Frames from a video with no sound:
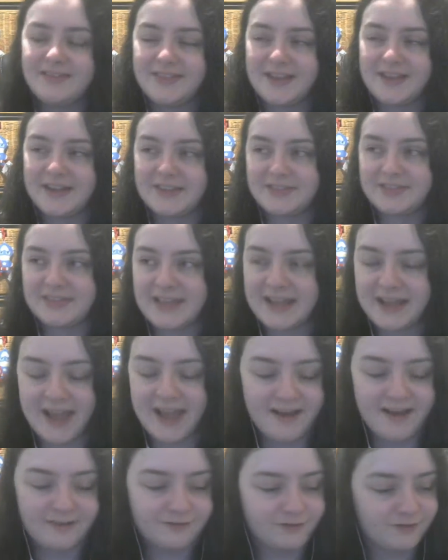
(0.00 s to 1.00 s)
that they
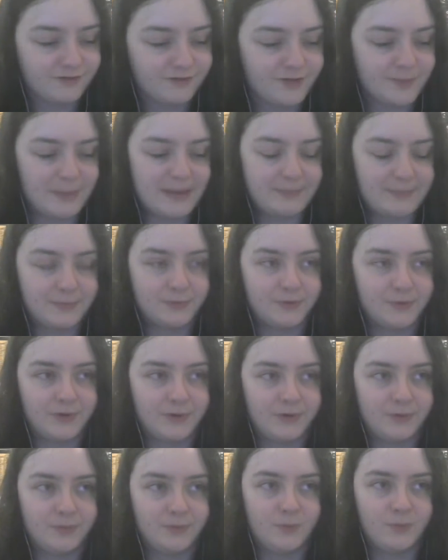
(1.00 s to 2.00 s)
have for people
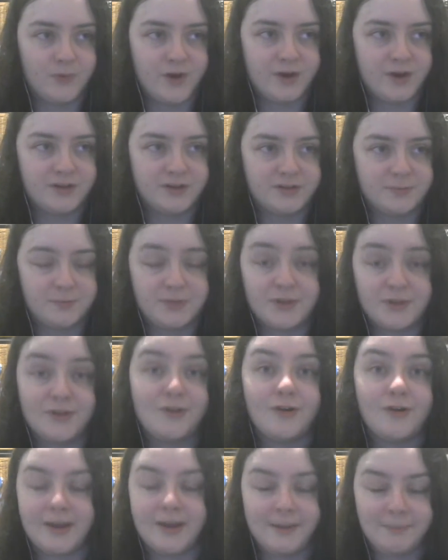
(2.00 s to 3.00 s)
who weren't
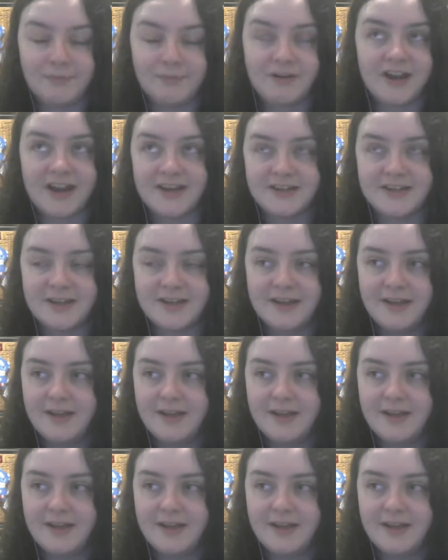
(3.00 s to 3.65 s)
purely bred.